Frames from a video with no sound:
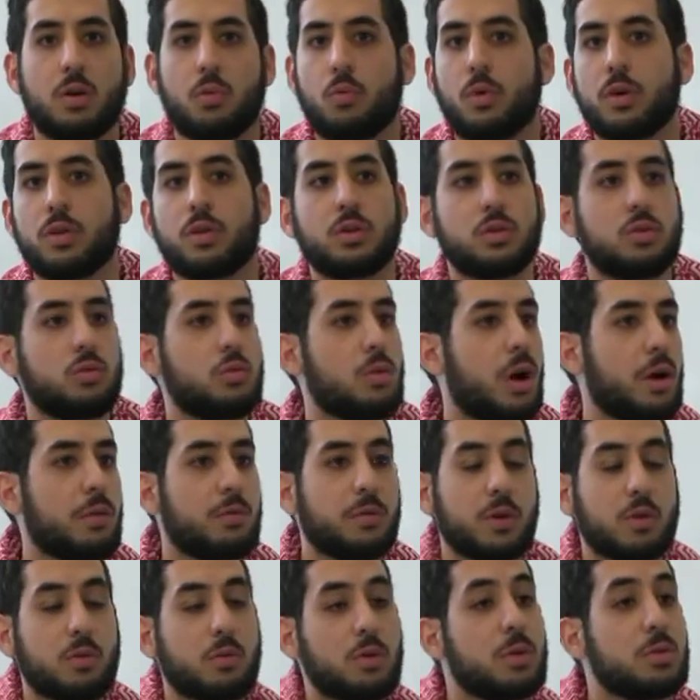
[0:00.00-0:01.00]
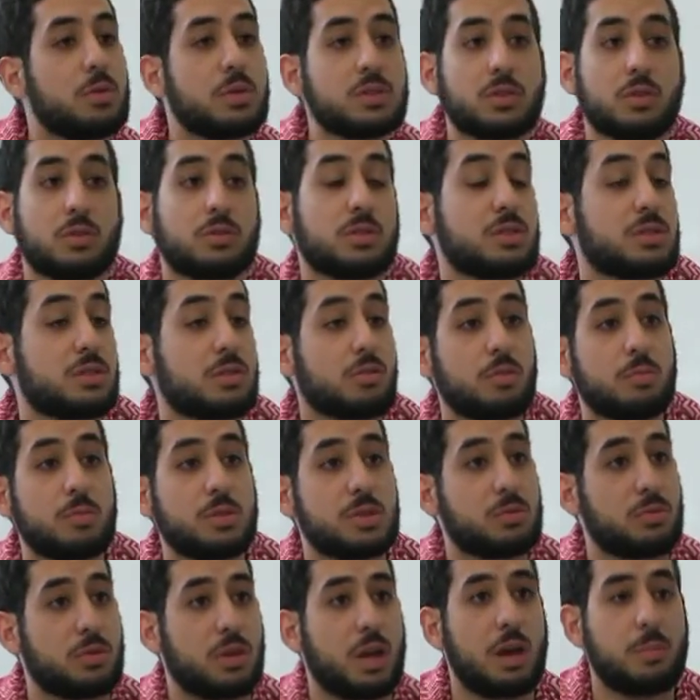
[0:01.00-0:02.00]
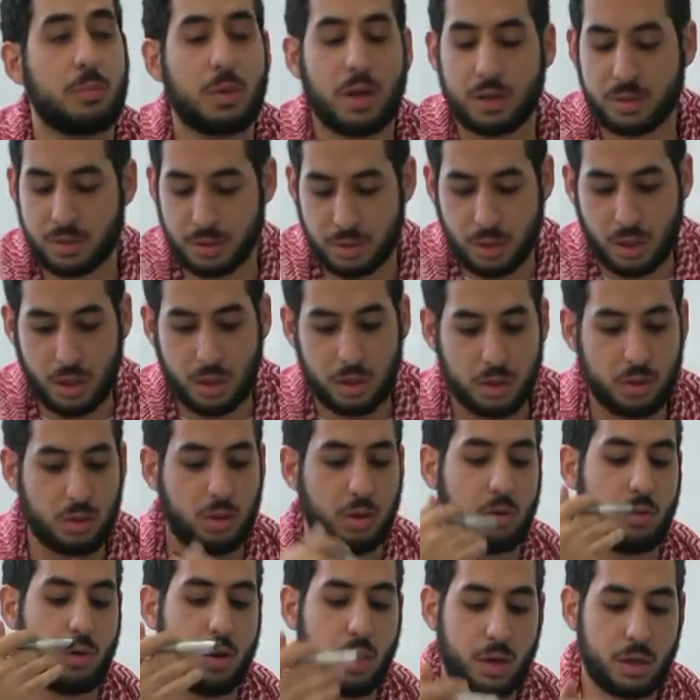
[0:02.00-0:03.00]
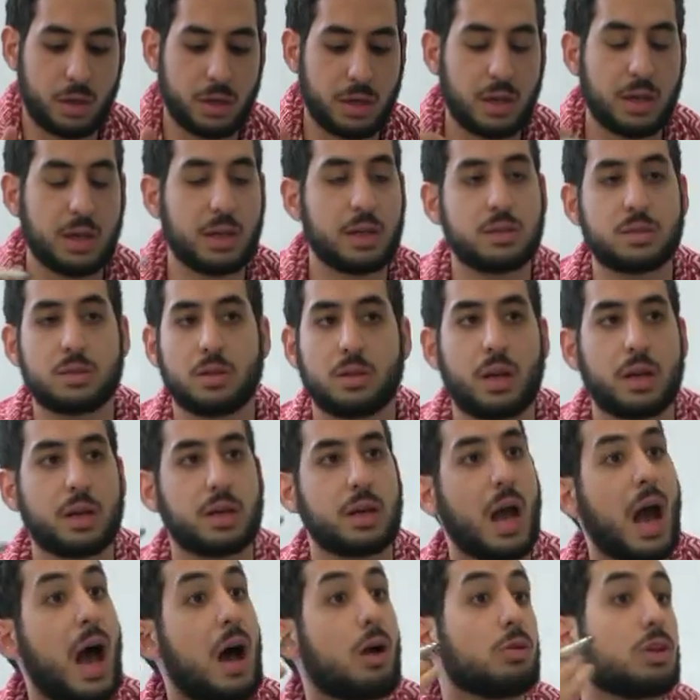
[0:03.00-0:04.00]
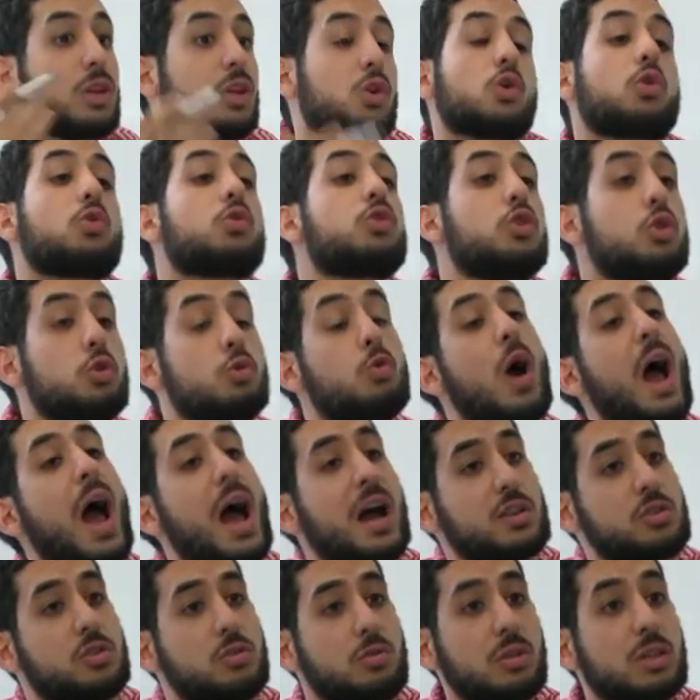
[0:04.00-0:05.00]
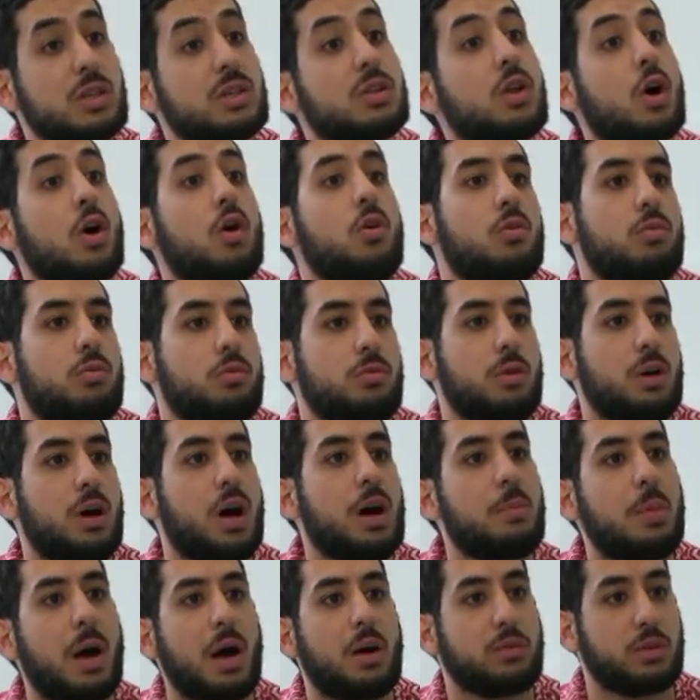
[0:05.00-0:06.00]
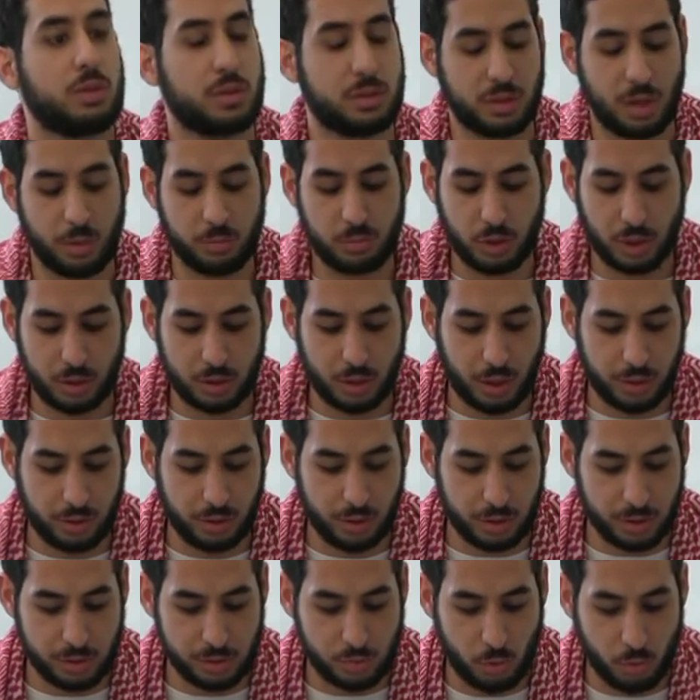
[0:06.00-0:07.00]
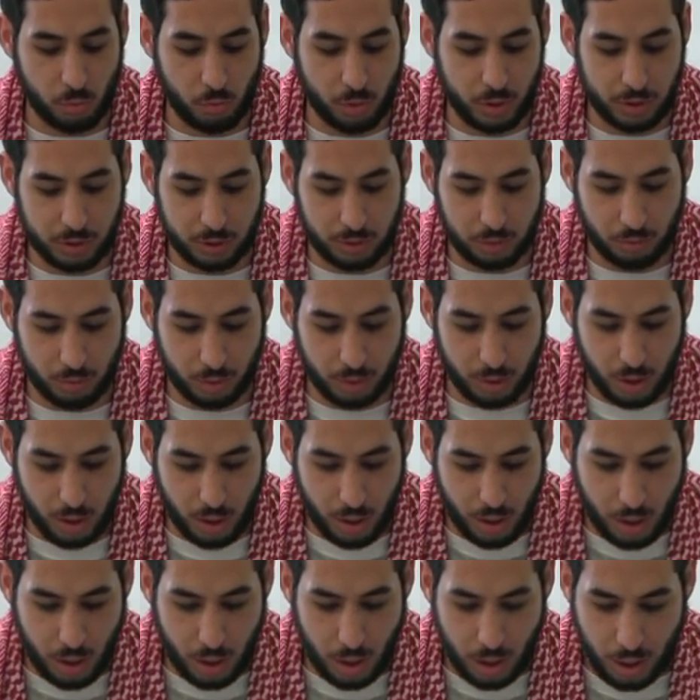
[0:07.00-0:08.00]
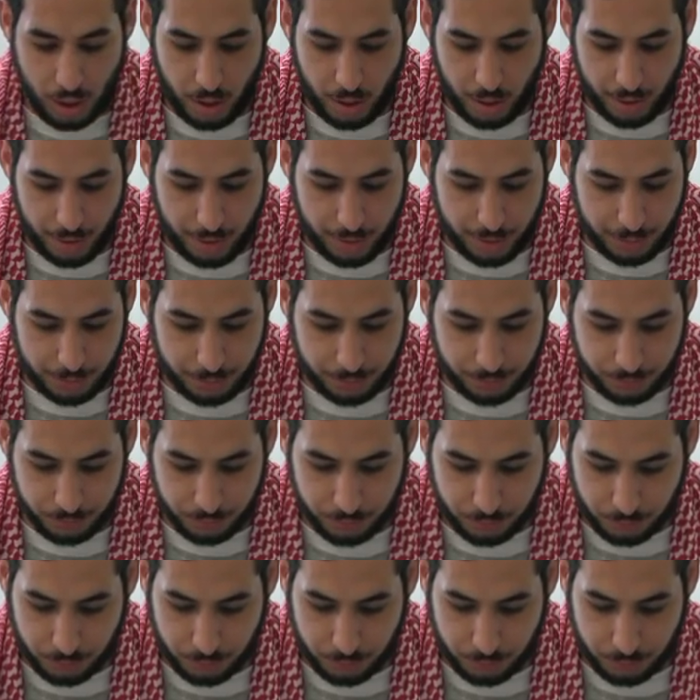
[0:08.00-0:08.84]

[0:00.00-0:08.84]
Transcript: whether you have agreements or disagreements with Hamas. Getting into like how little you actually know about the subject. I think is one way to do it.